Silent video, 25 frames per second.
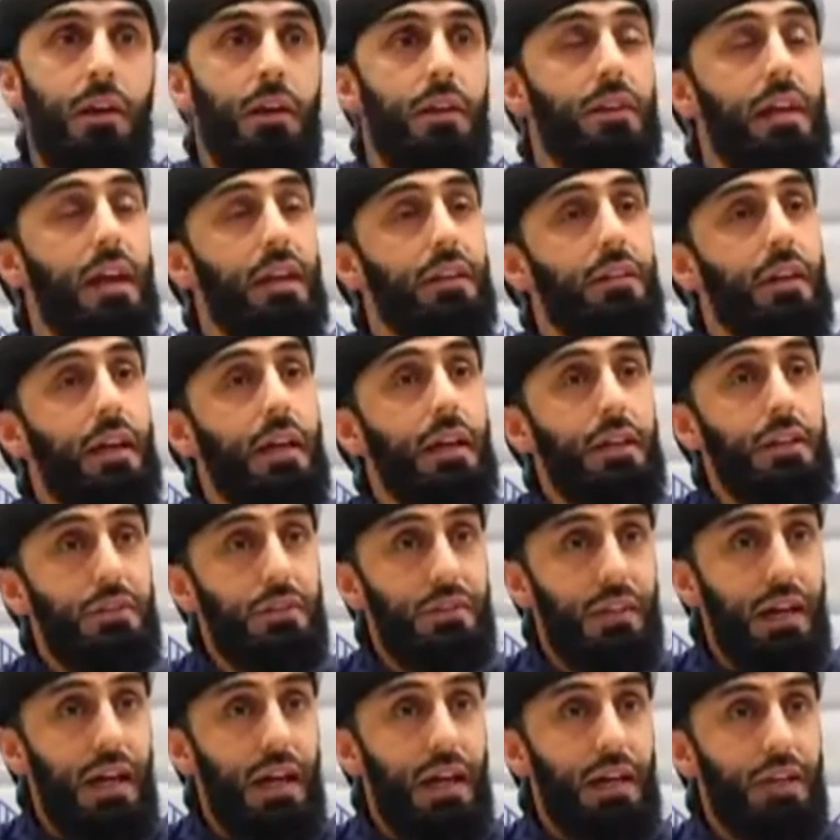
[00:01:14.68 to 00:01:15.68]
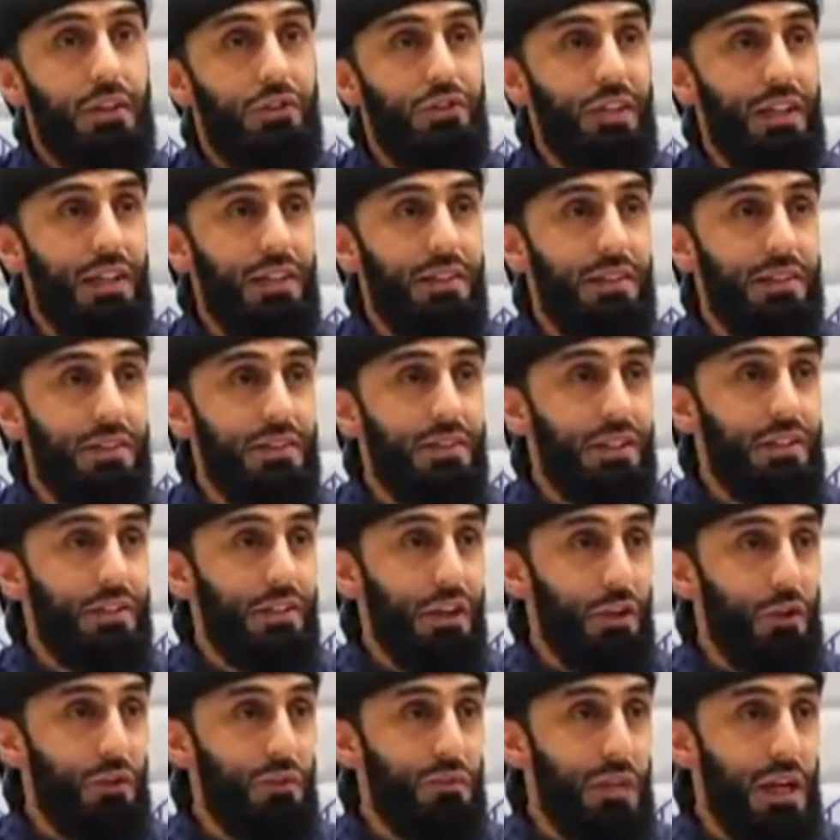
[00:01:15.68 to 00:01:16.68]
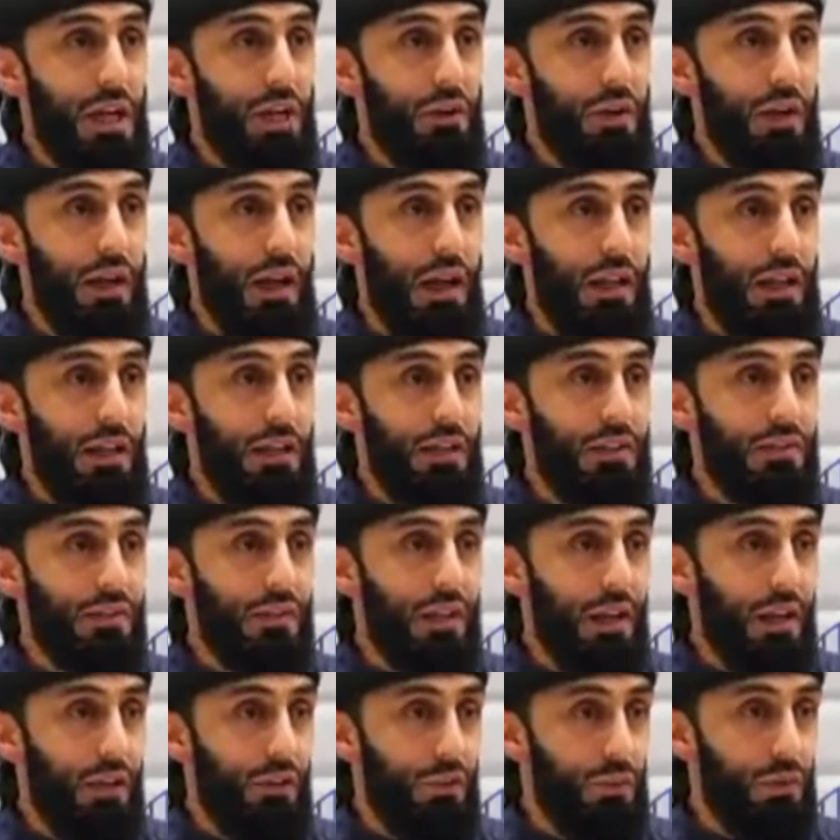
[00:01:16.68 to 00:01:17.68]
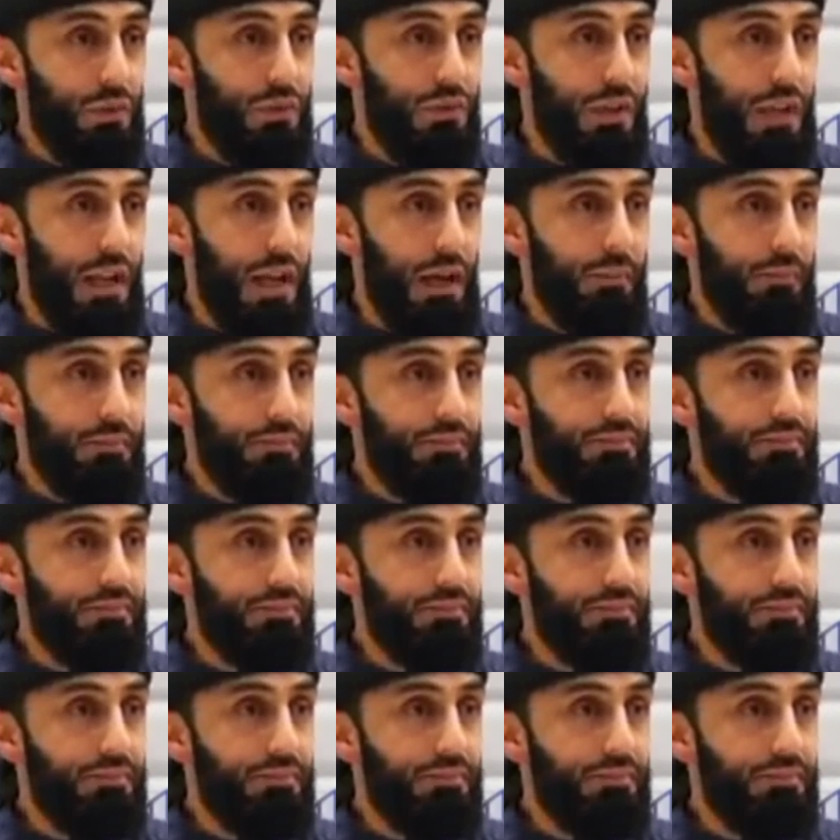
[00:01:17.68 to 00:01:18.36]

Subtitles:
That Isa, Jesus, the son of Mary, alayhi salatu wasalam,